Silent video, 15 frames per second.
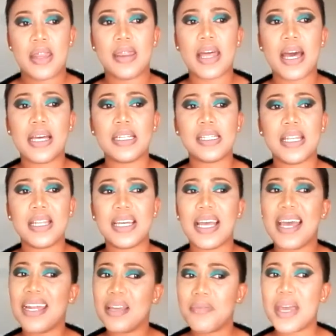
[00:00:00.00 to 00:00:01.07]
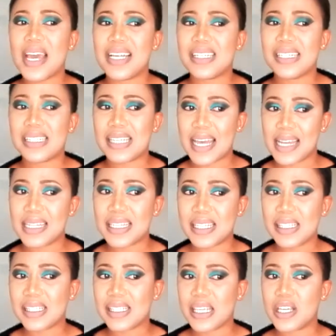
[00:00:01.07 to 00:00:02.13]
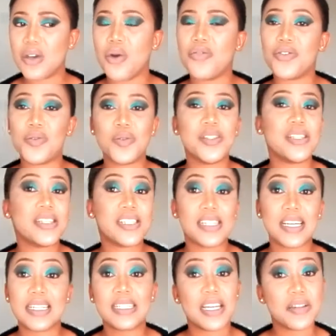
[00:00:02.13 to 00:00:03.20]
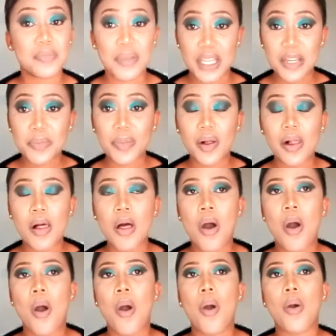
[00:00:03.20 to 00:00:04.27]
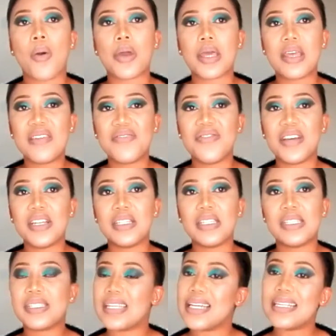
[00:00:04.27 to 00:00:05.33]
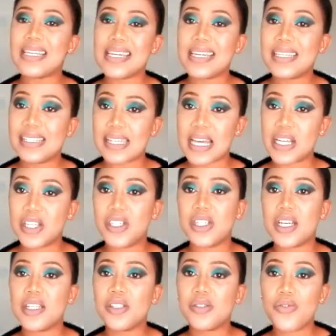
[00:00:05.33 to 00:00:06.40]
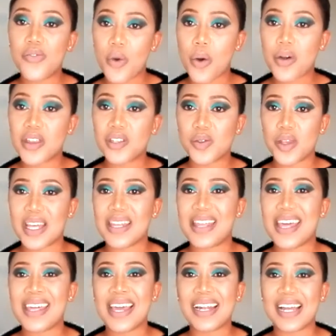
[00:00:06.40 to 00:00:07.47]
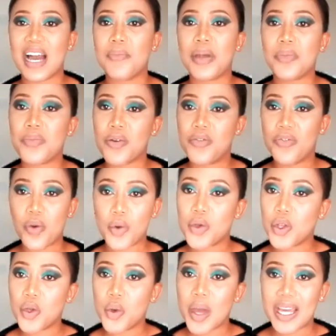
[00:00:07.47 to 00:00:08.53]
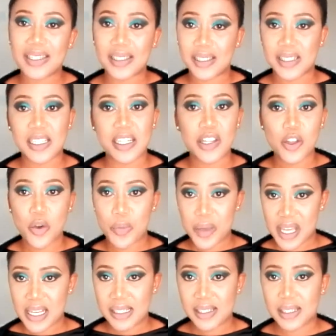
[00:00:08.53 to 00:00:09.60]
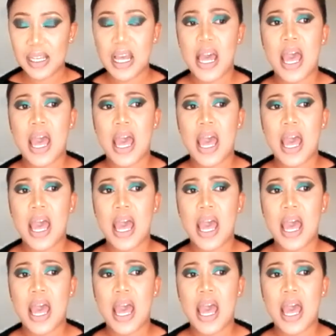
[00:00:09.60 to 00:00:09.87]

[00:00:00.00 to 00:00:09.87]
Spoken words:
that the enemy has a tendency of using certain people or even sending his engines forth so that they can come and provoke you and steal your peace.